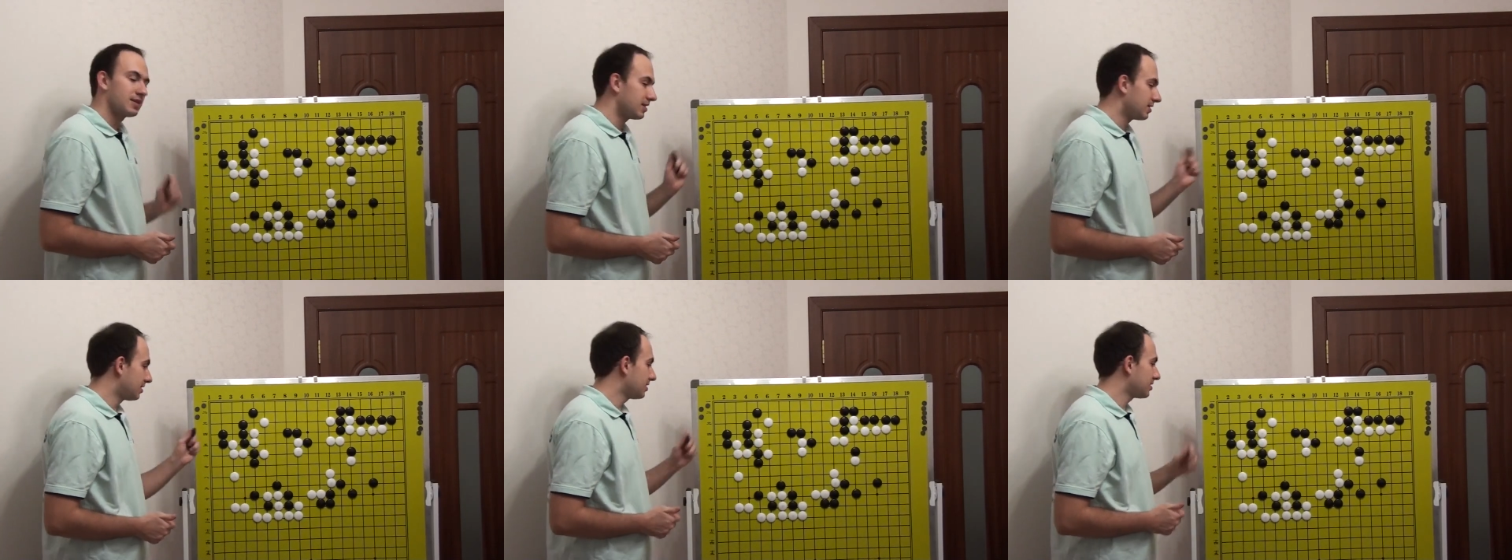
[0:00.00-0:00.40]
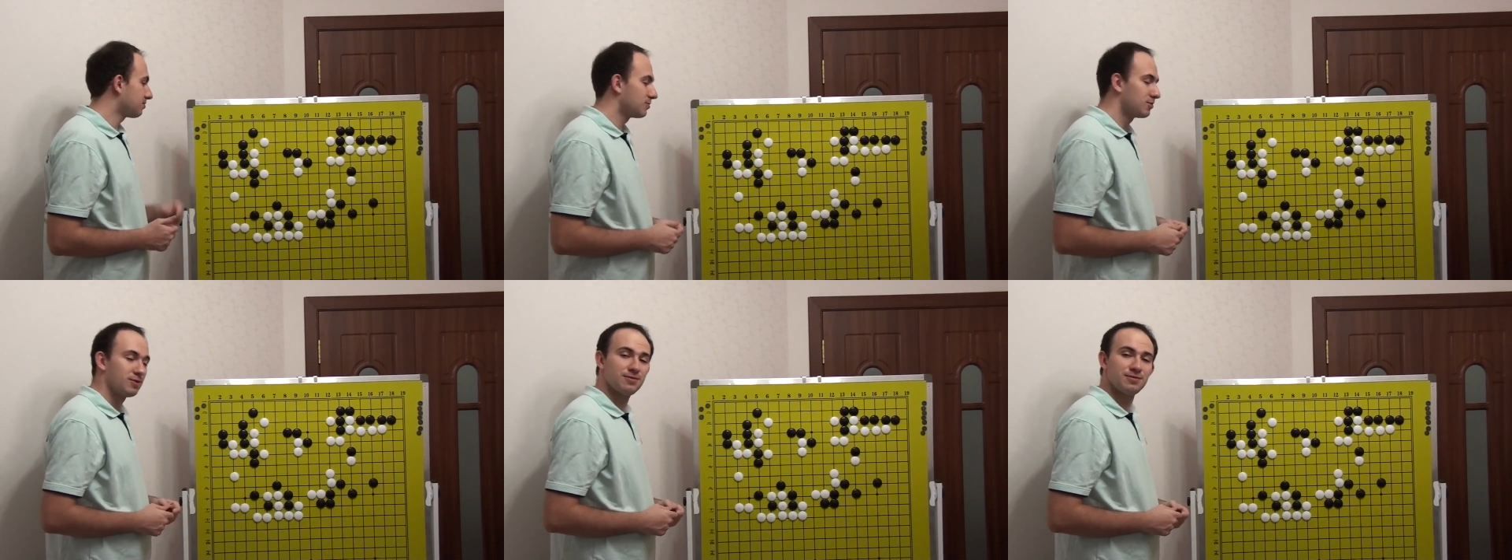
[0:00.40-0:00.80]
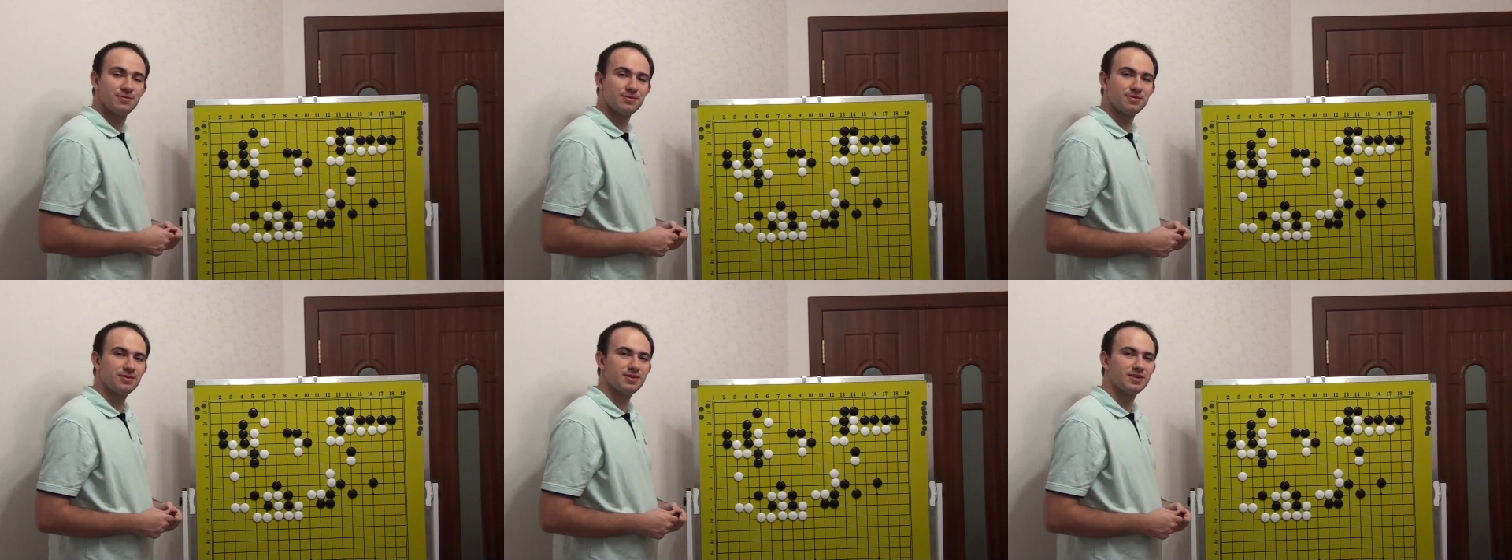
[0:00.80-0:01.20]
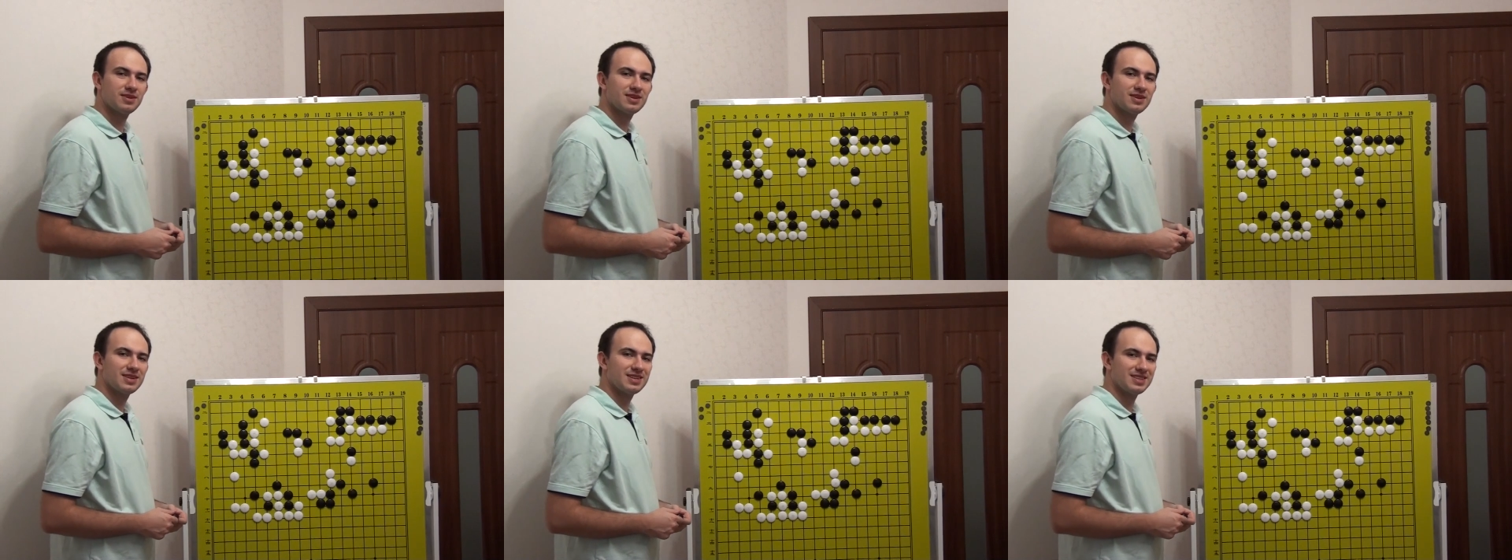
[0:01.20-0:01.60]
This move
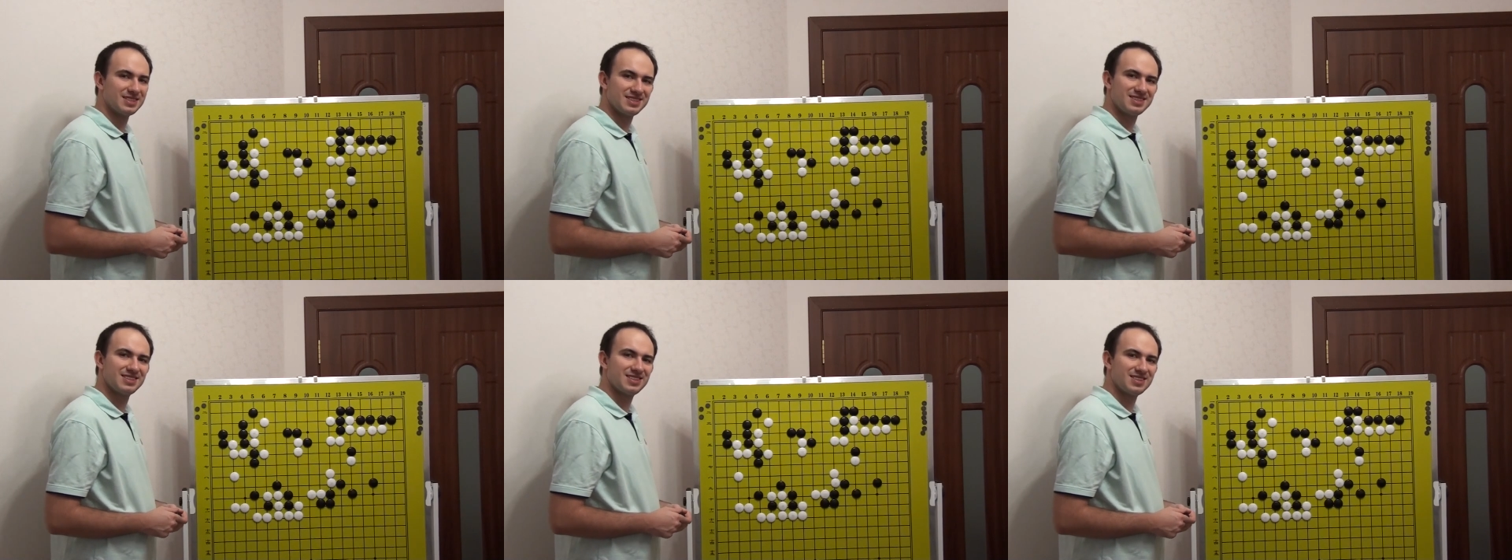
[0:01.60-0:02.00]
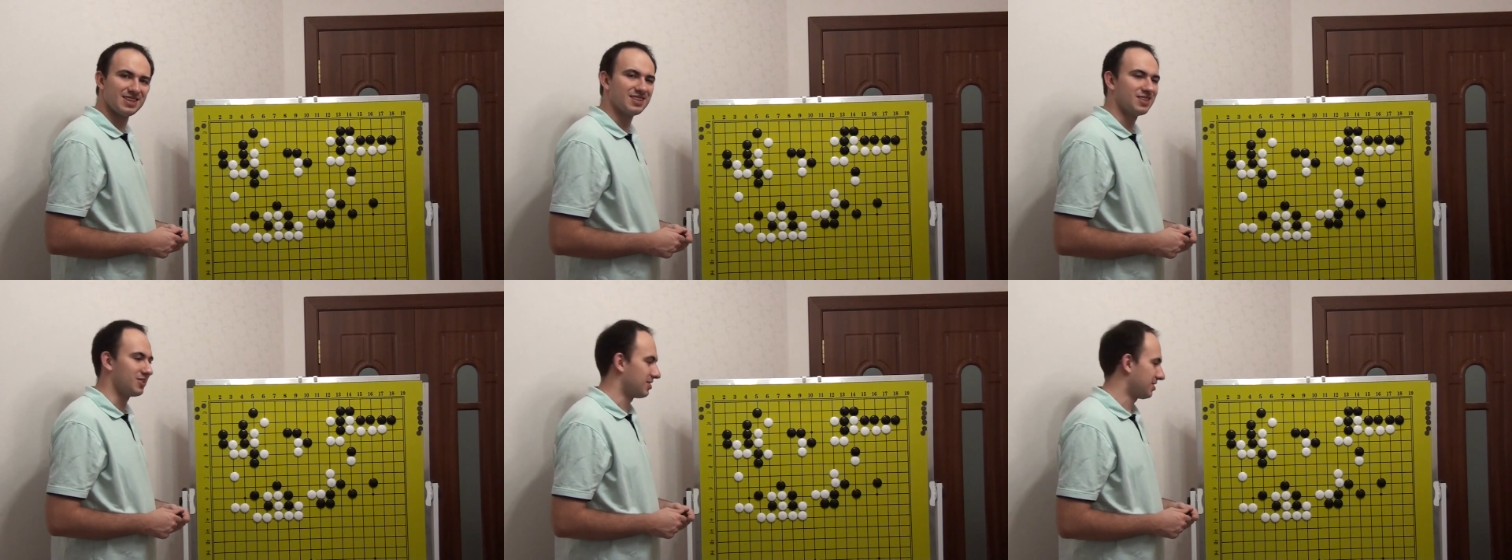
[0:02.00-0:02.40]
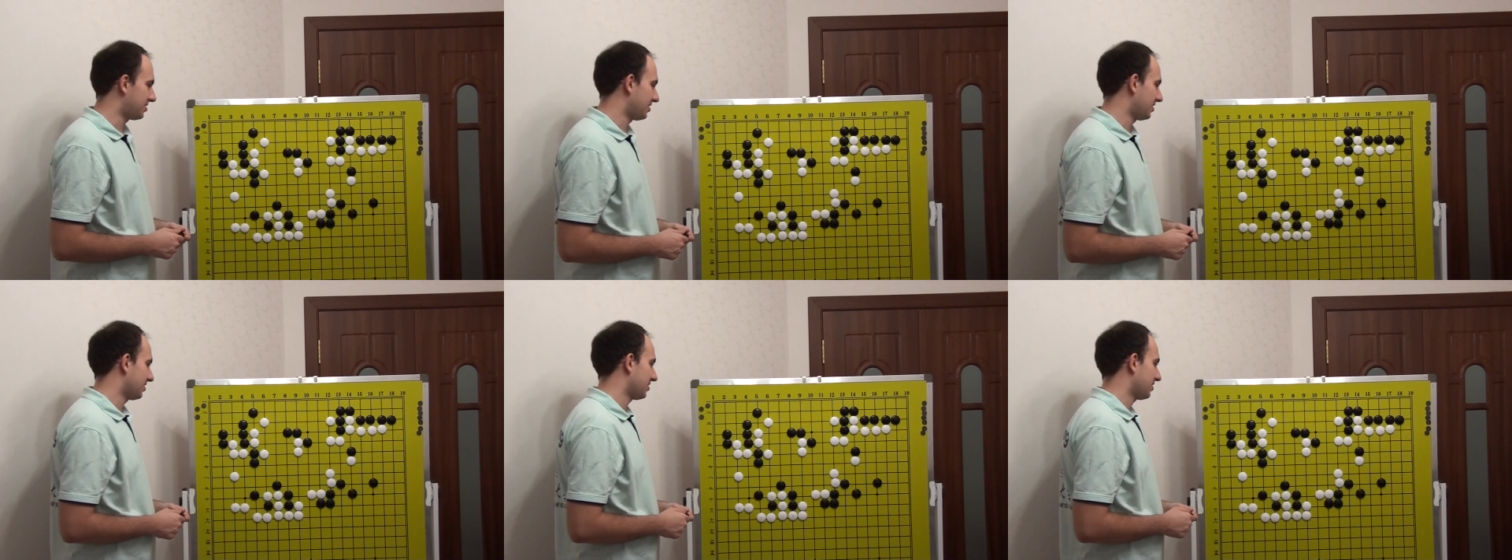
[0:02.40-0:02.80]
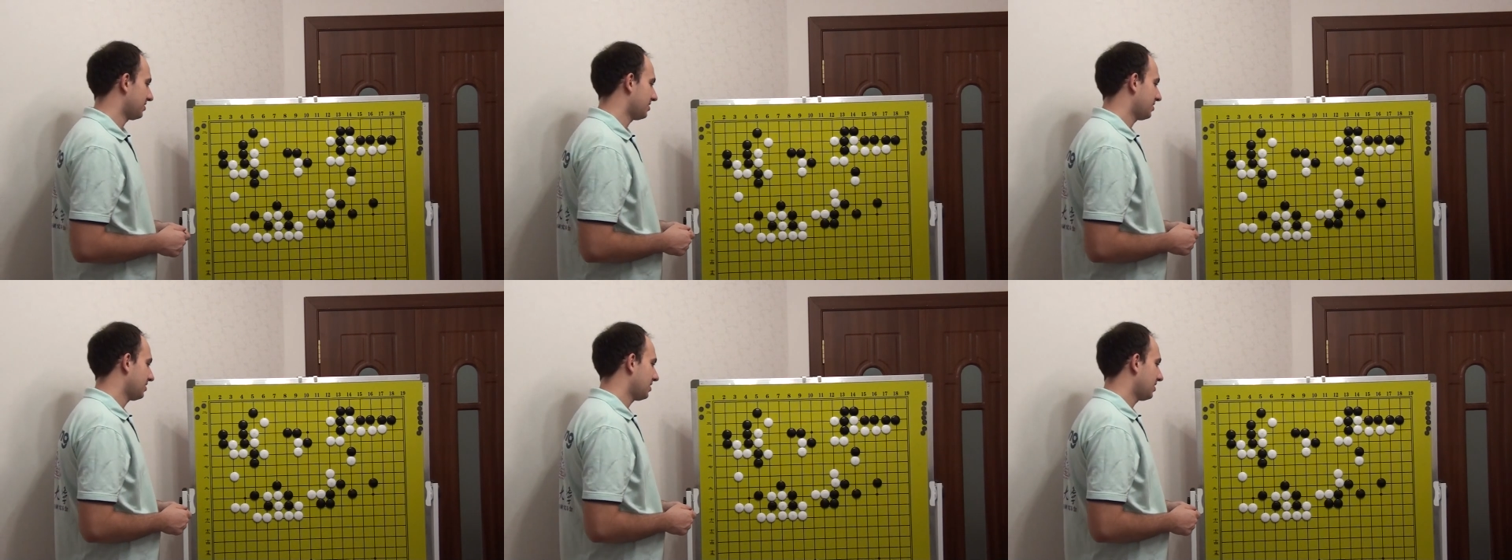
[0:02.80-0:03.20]
is interesting.
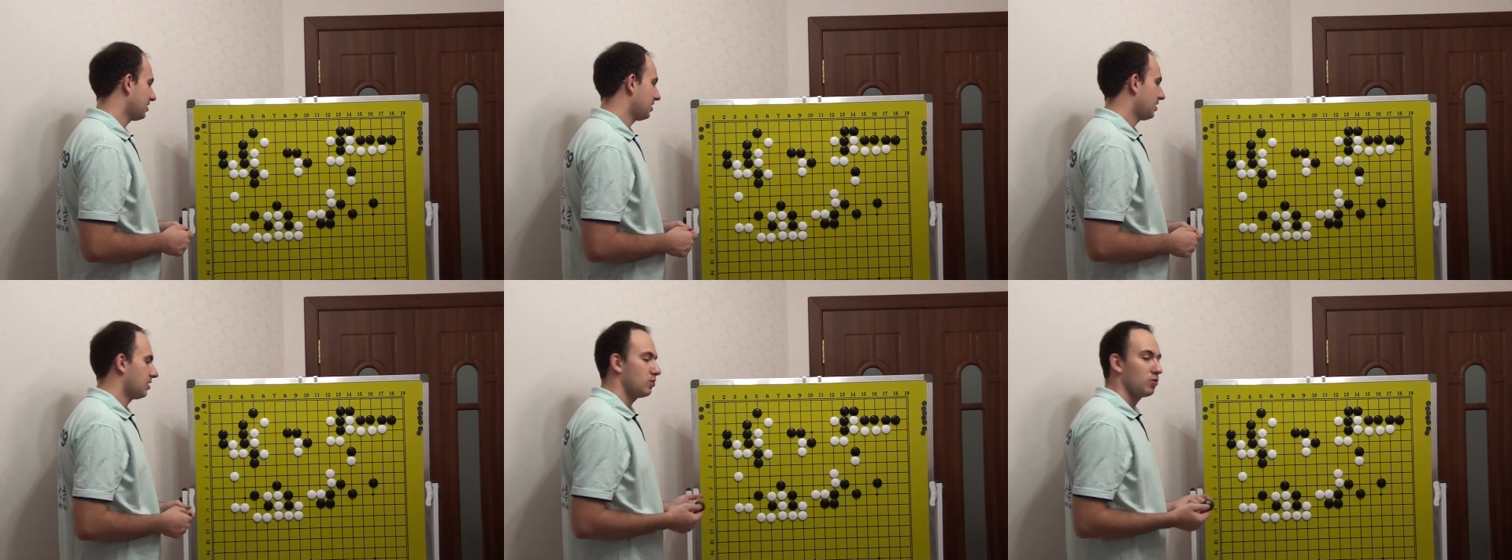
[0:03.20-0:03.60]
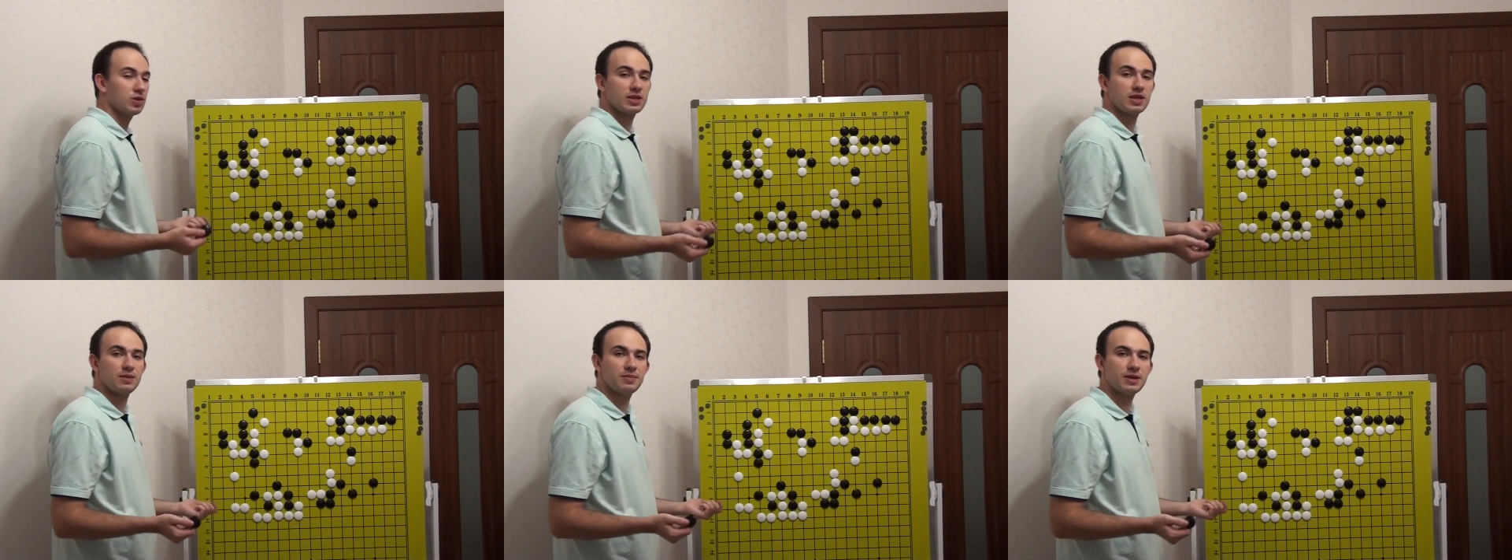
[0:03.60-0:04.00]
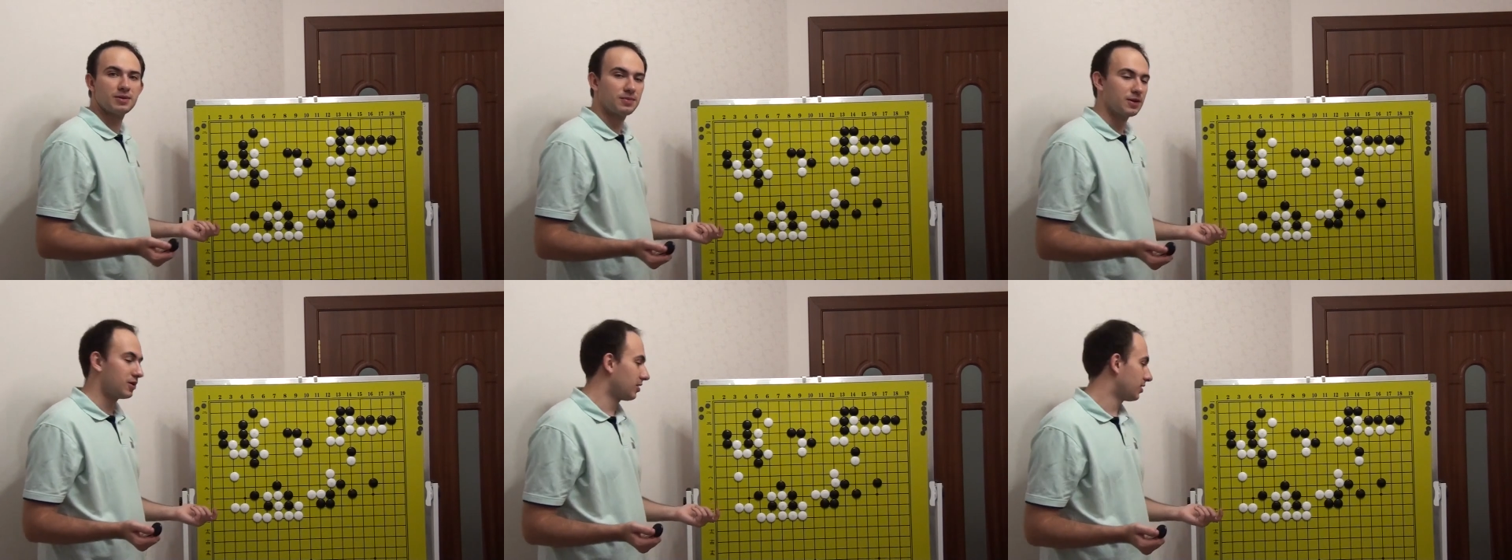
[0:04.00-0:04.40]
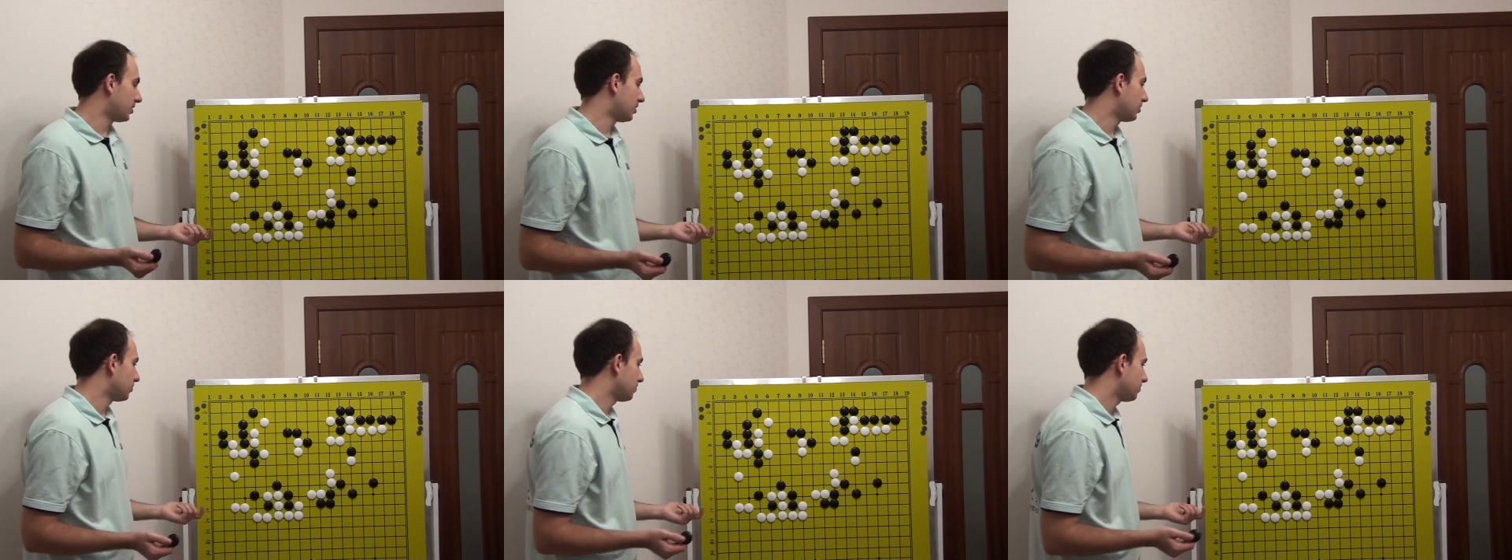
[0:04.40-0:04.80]
What can black play right now?